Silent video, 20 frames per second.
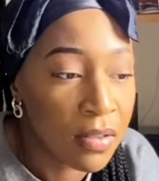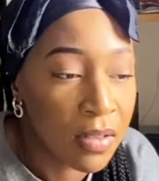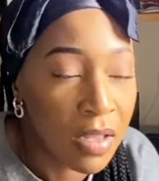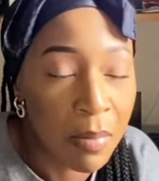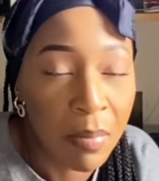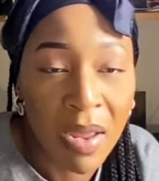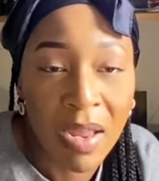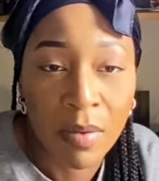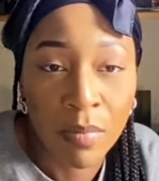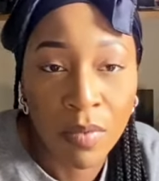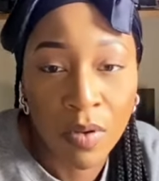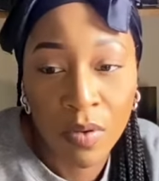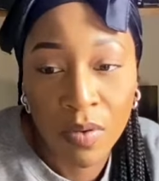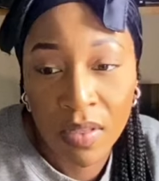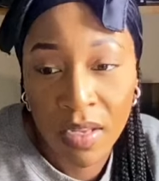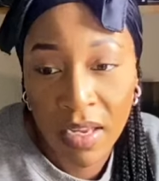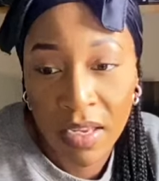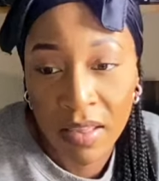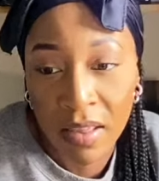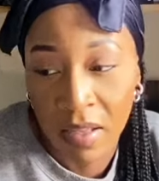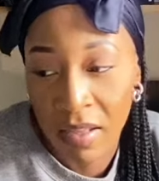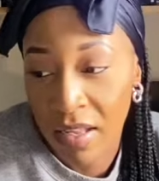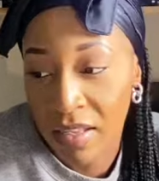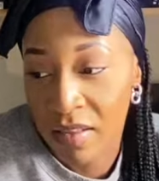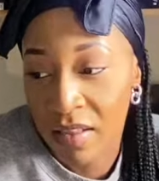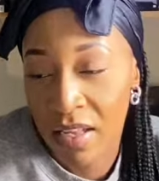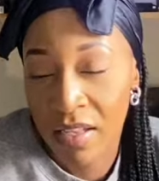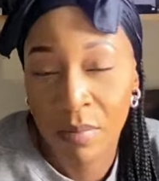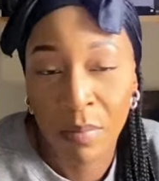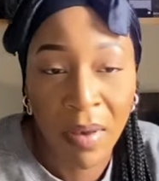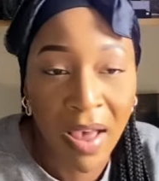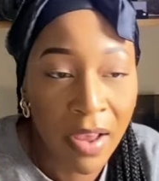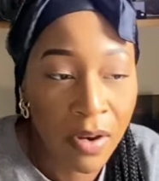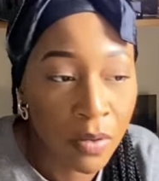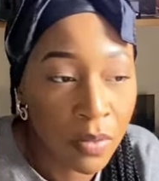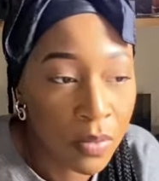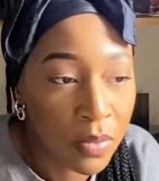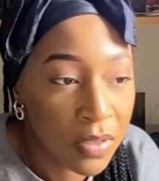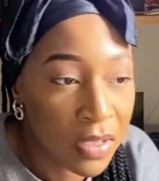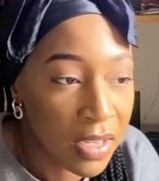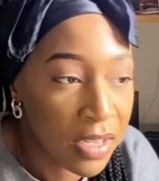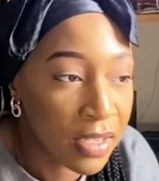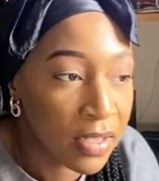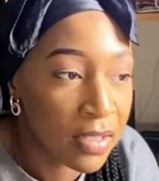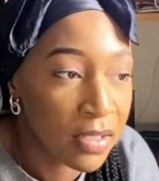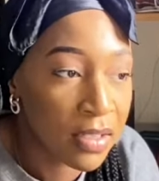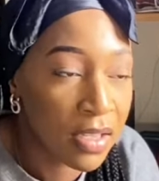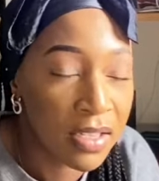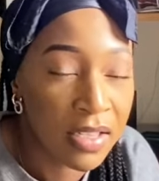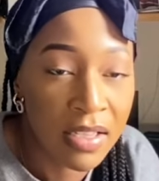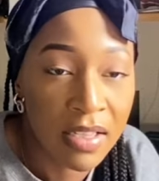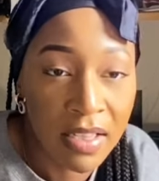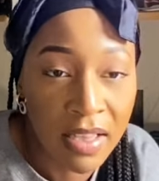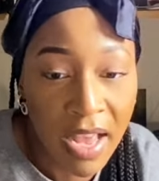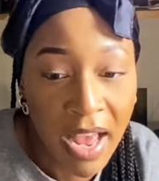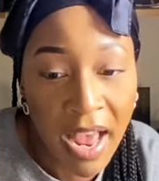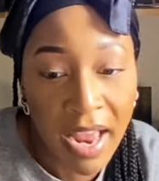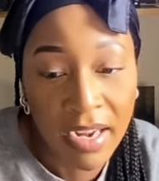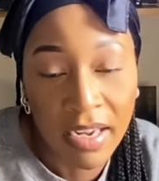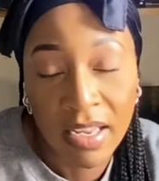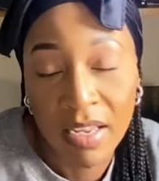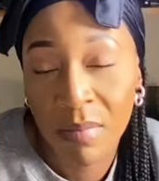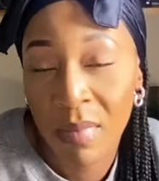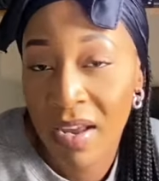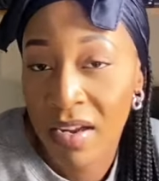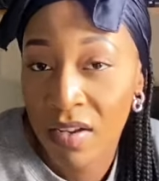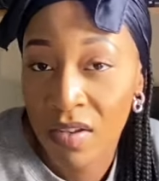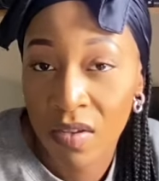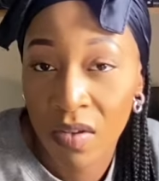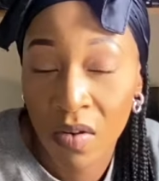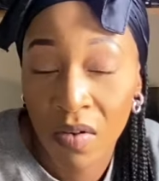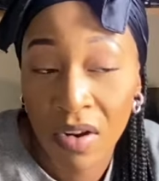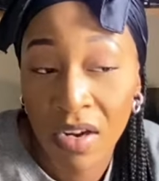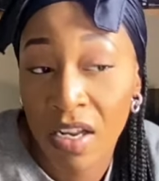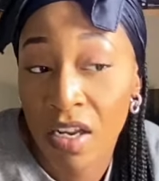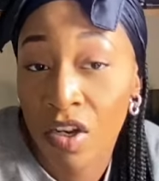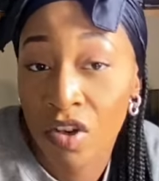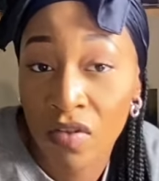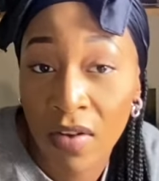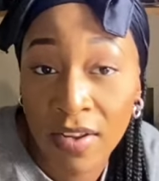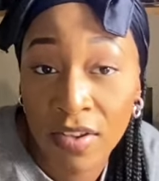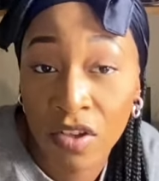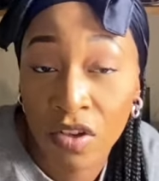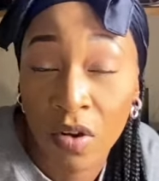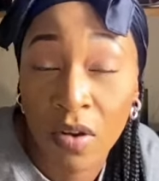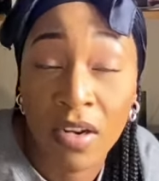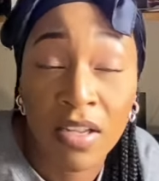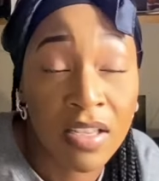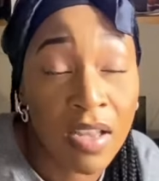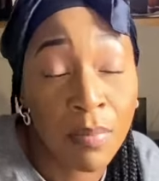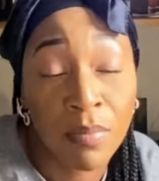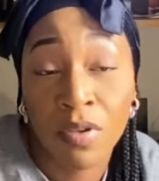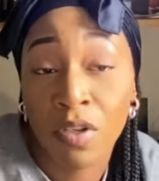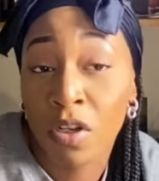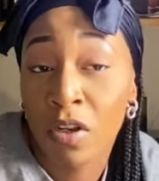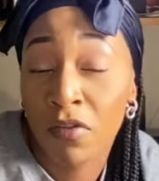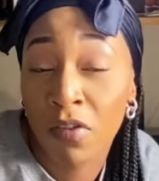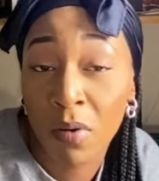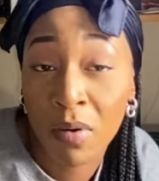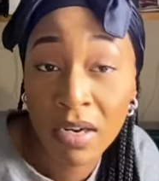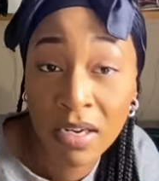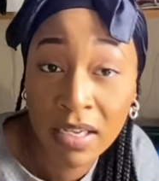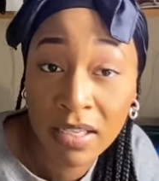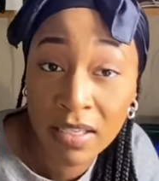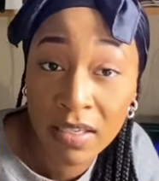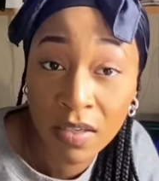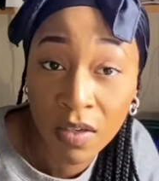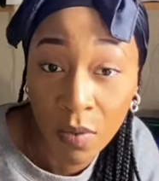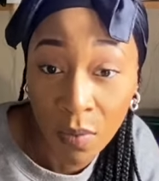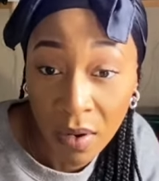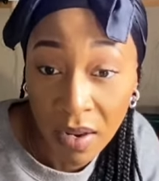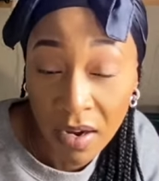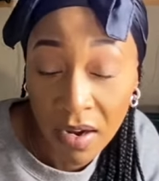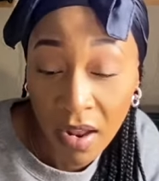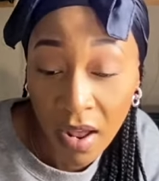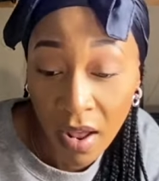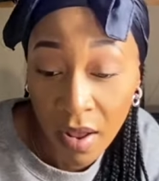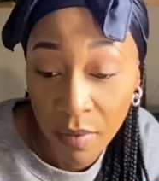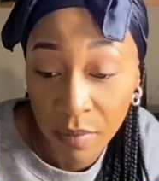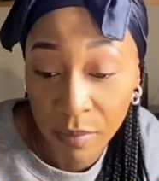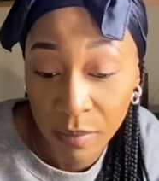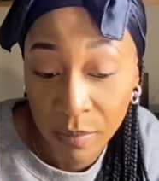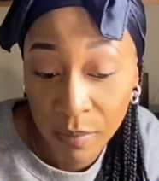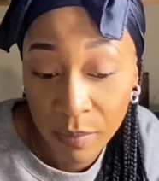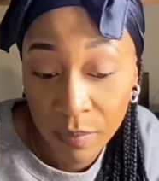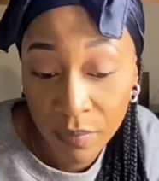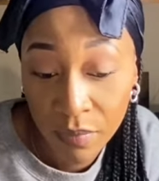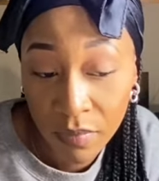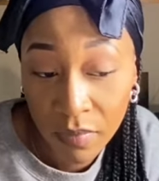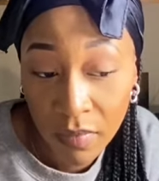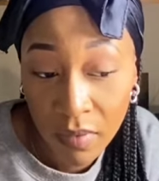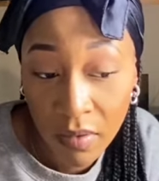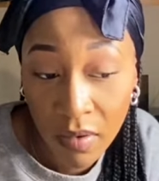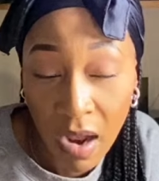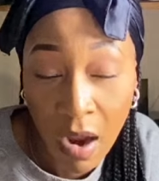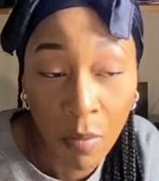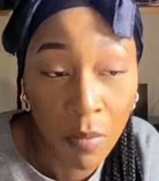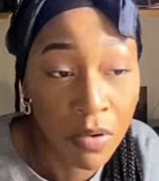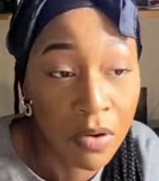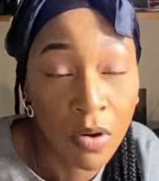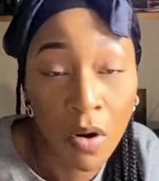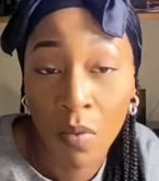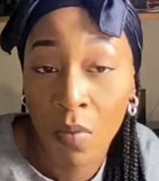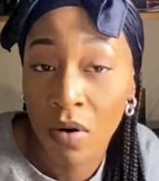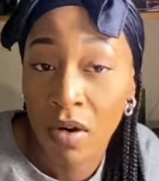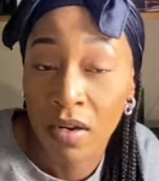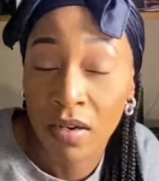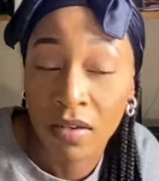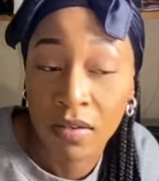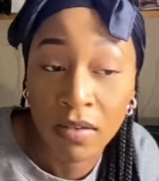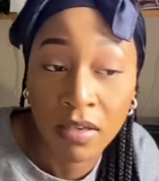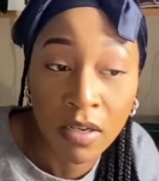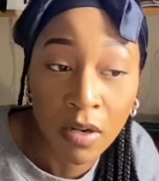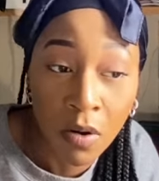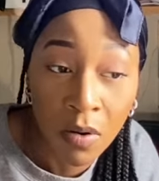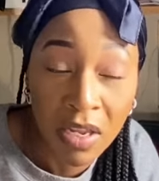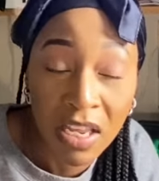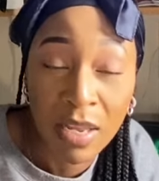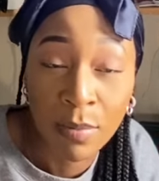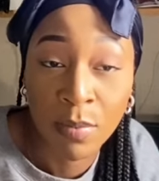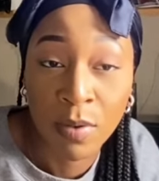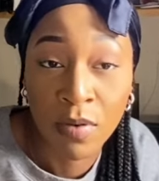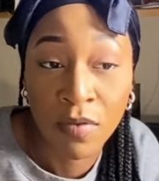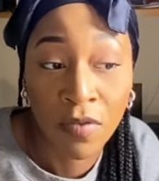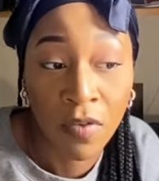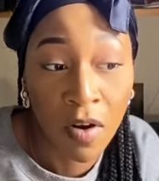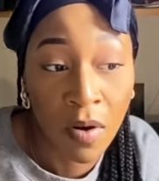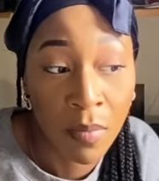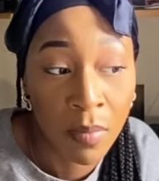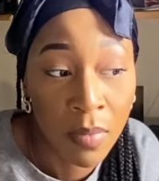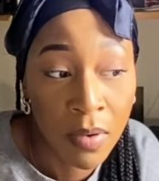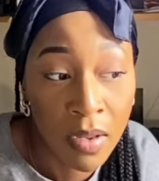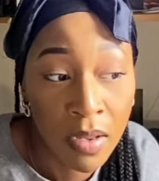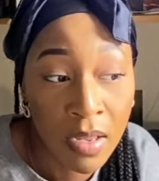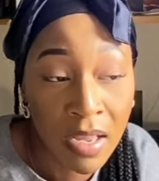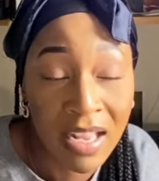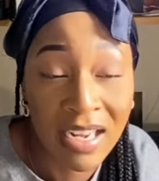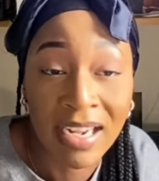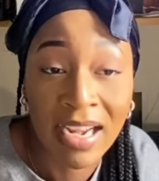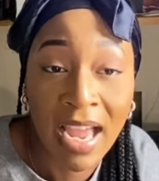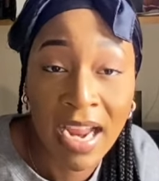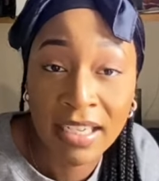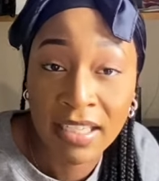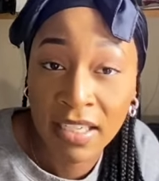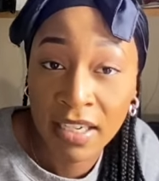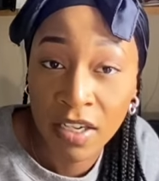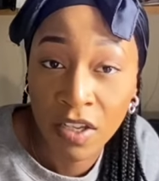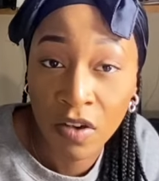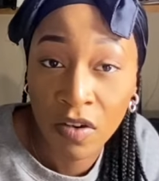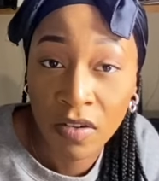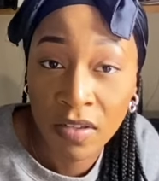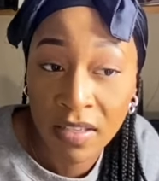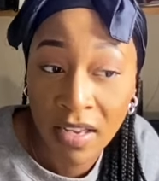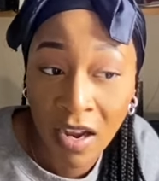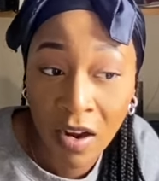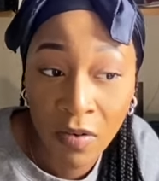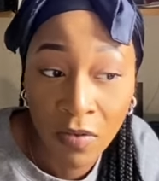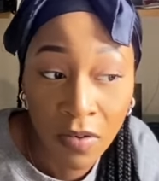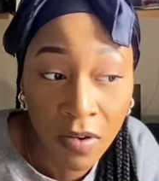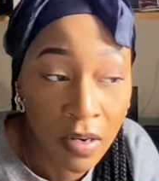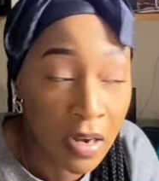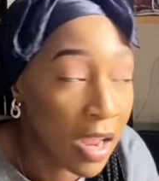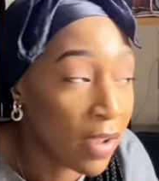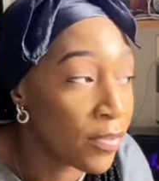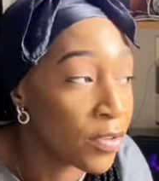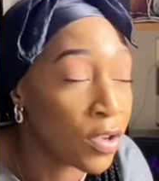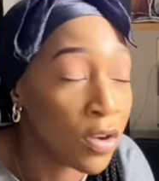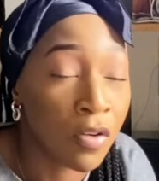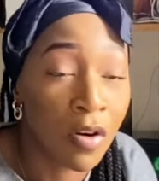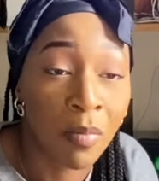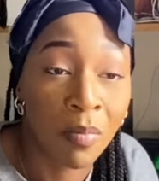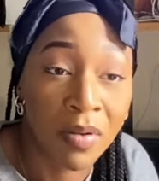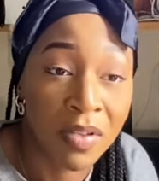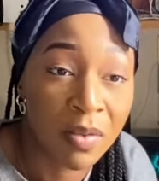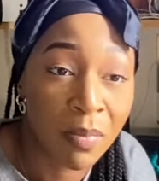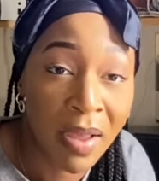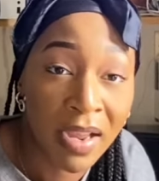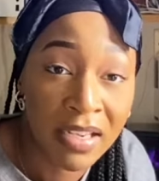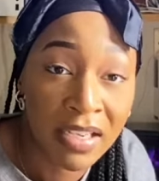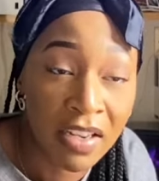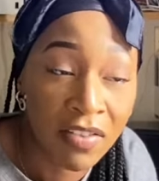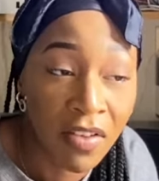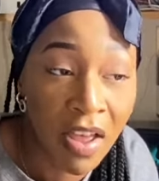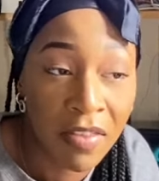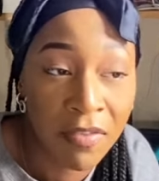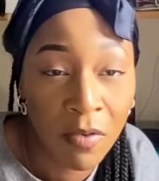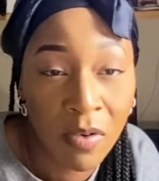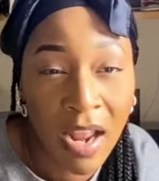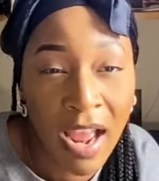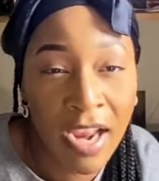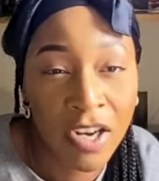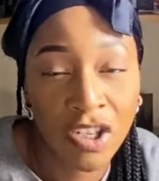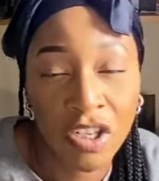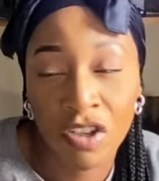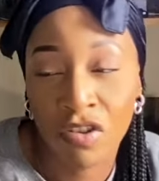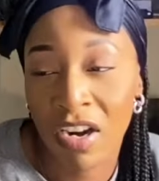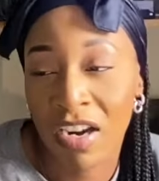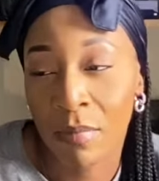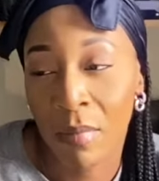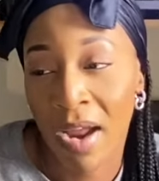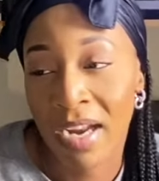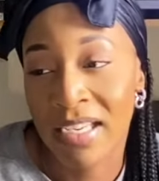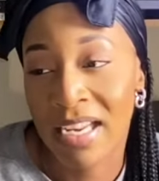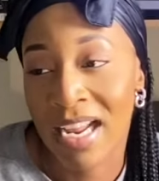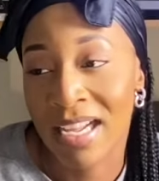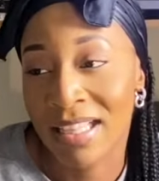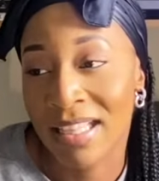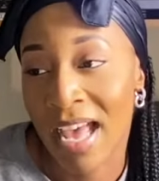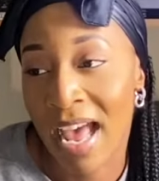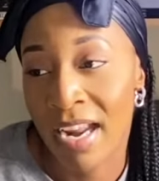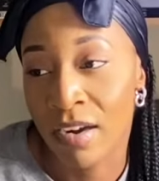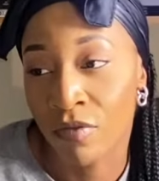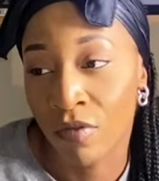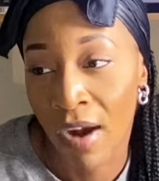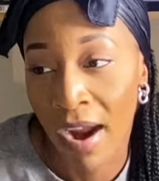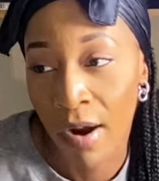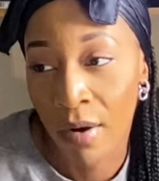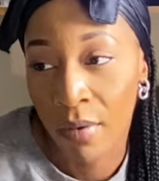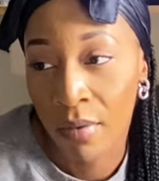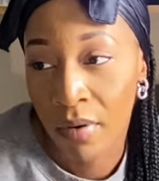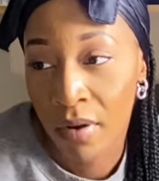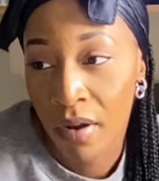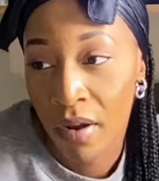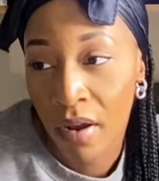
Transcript: They make music, there's battles, there's this and that. And he made a song and he addressed you, and it's up to you if you want to listen to it. I would not want to, you know, keep you from enlightening yourself and having your own perspective. I feel like actually Drake might take that route.